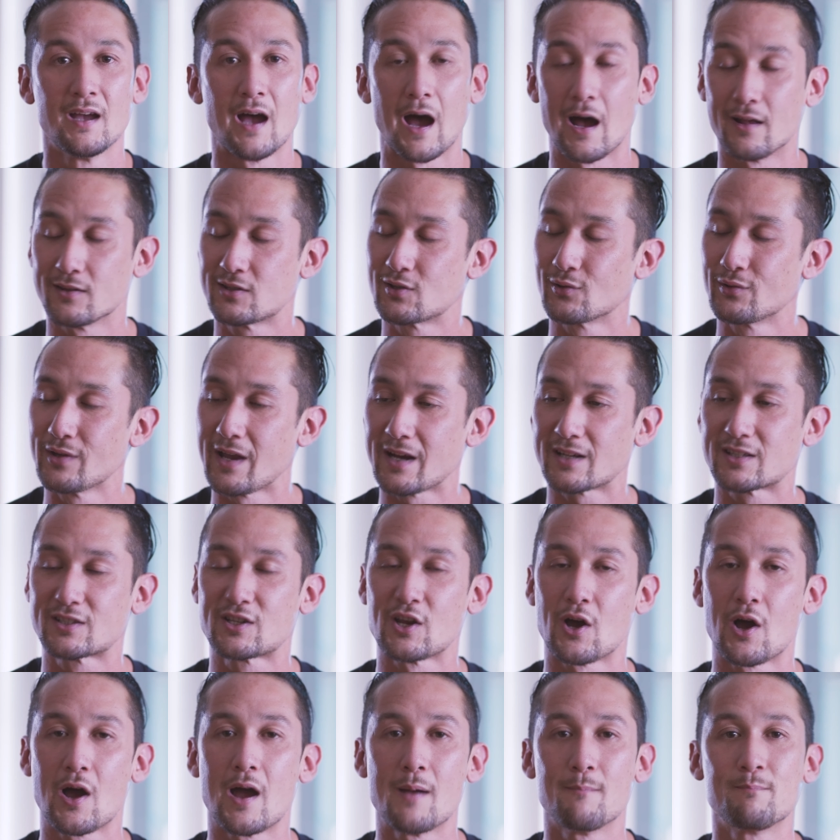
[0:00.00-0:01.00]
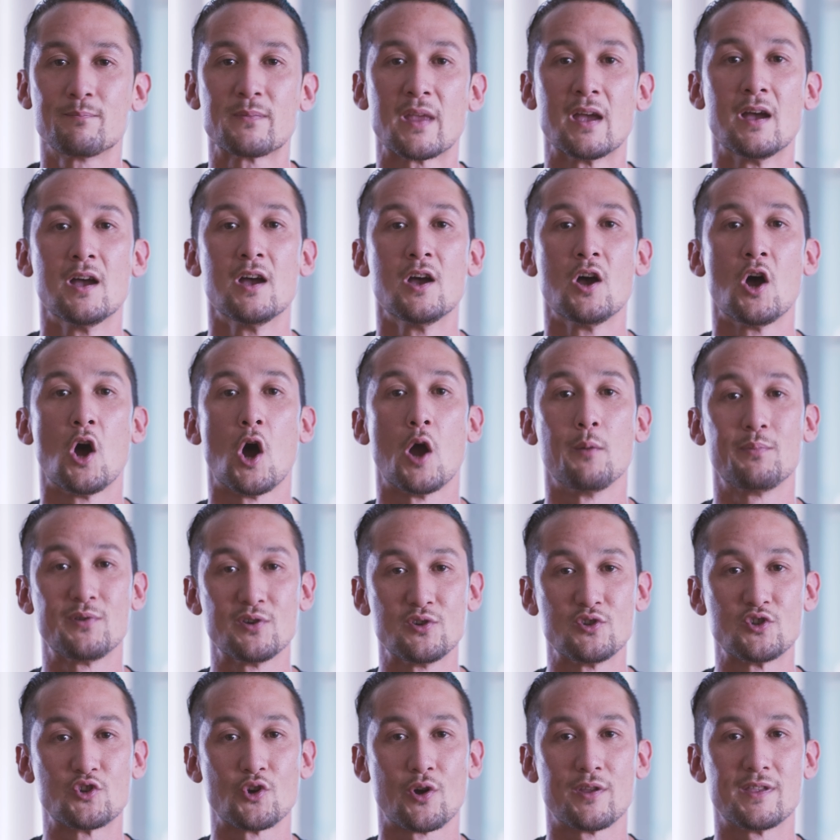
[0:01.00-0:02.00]
Until next time, hope you
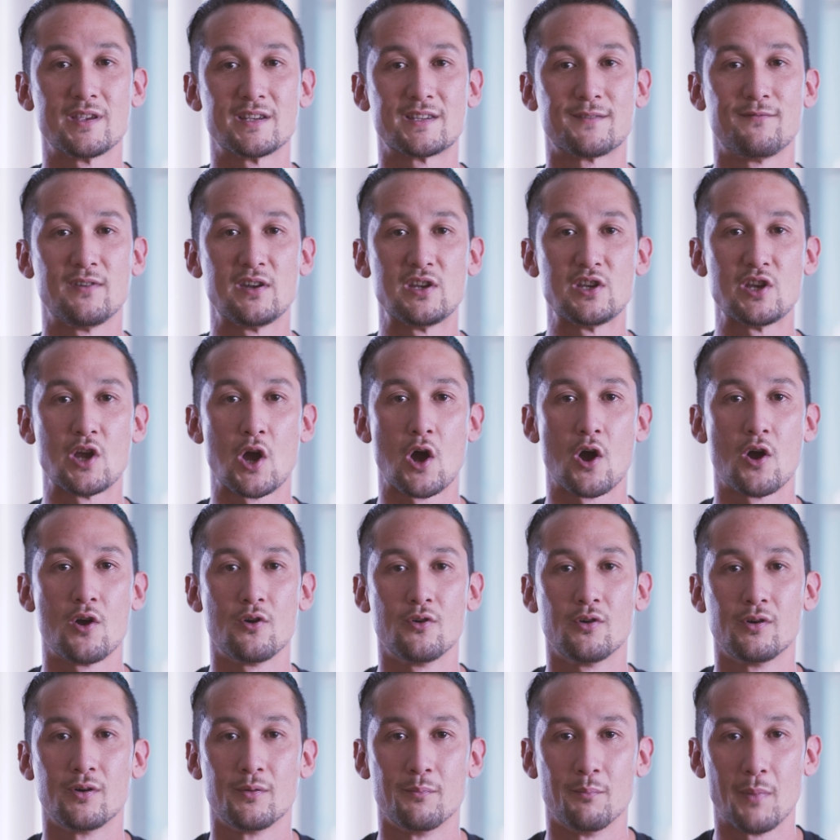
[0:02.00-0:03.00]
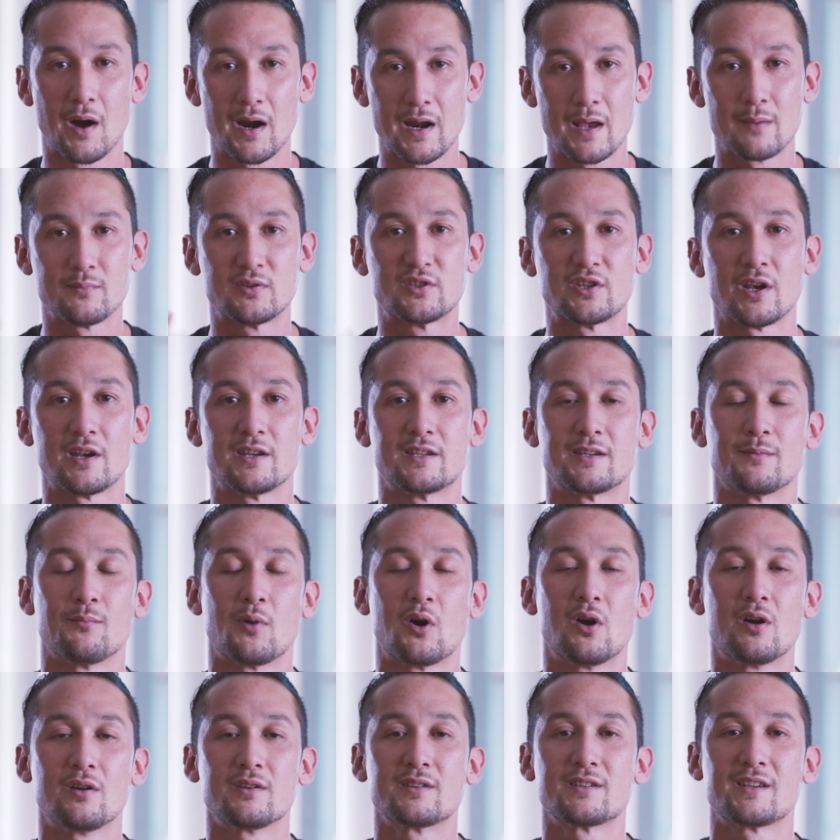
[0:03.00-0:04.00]
enjoyed this video. My name's Jason
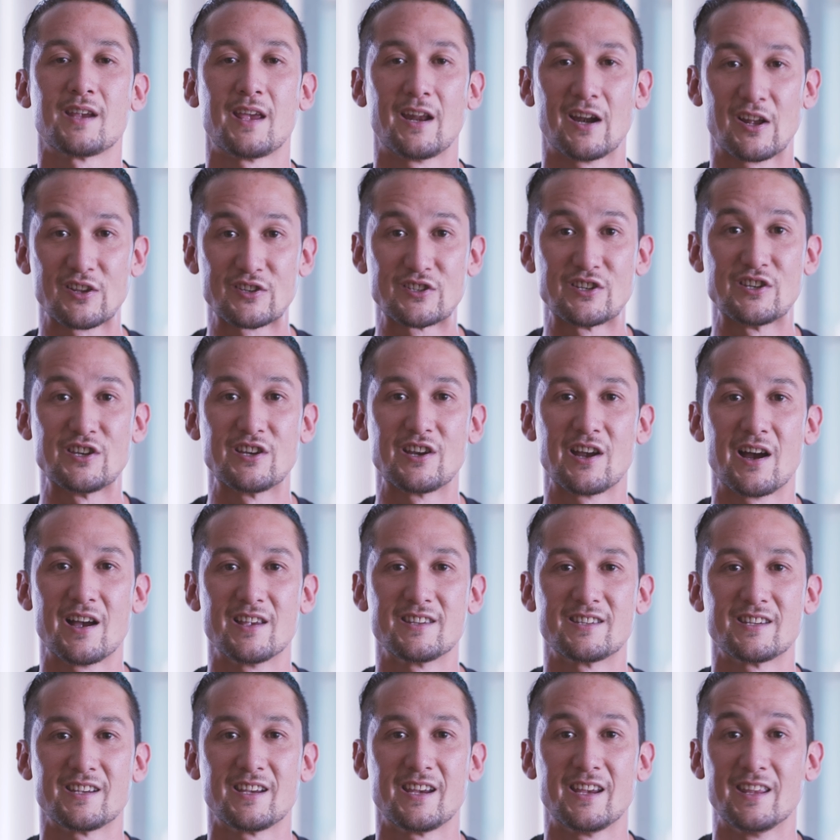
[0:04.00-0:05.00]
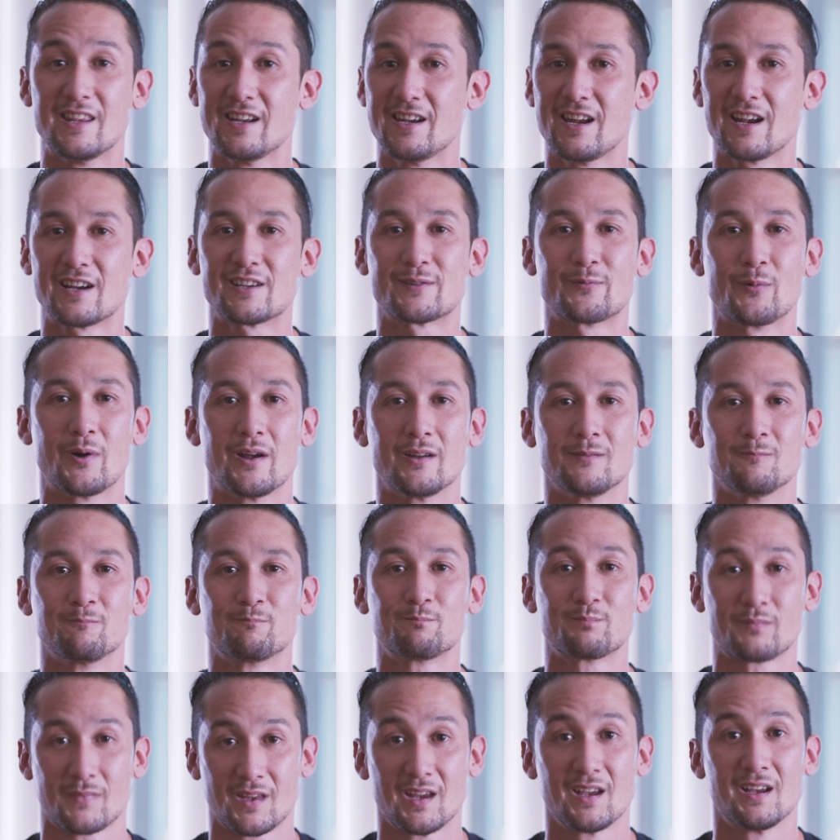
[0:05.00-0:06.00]
Morris, and I'll see you guys in the next one.
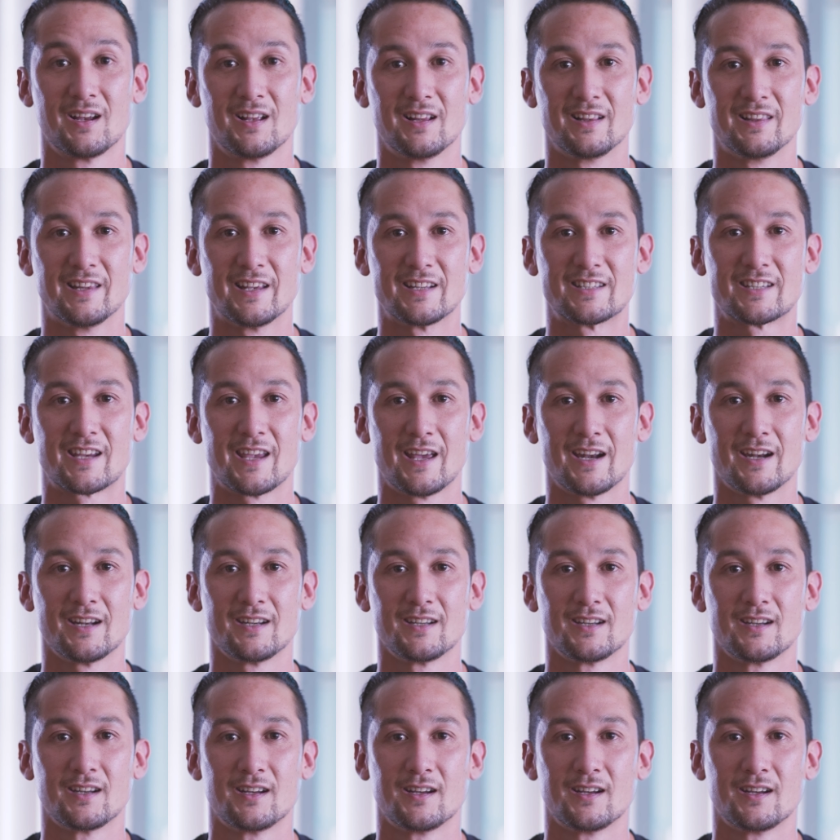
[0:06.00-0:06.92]
Let's get it.